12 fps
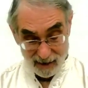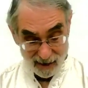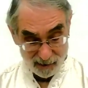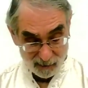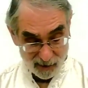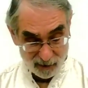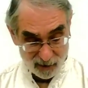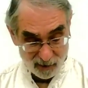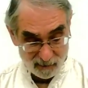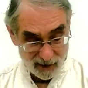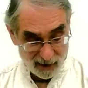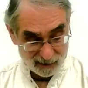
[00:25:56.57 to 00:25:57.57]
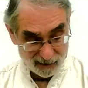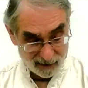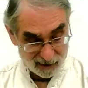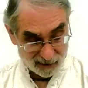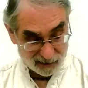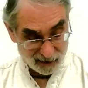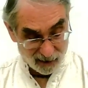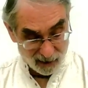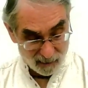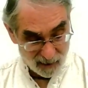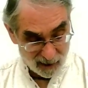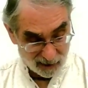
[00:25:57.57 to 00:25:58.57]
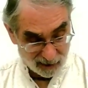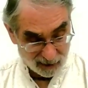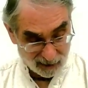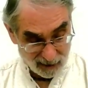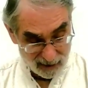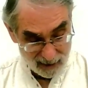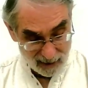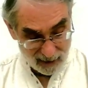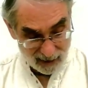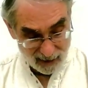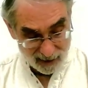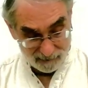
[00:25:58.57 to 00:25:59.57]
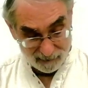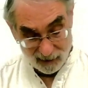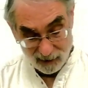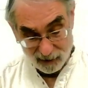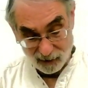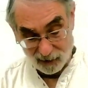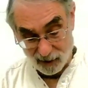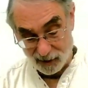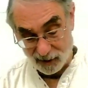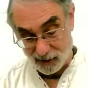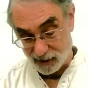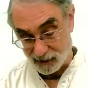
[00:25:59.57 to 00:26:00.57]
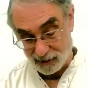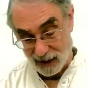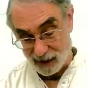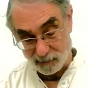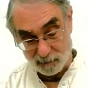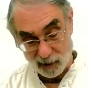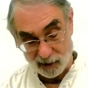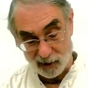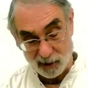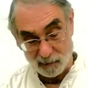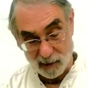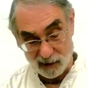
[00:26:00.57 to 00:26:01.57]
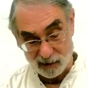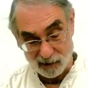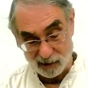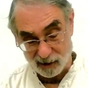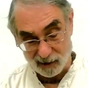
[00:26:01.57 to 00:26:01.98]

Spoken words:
As we turn back to the syllabus, so this is class participation.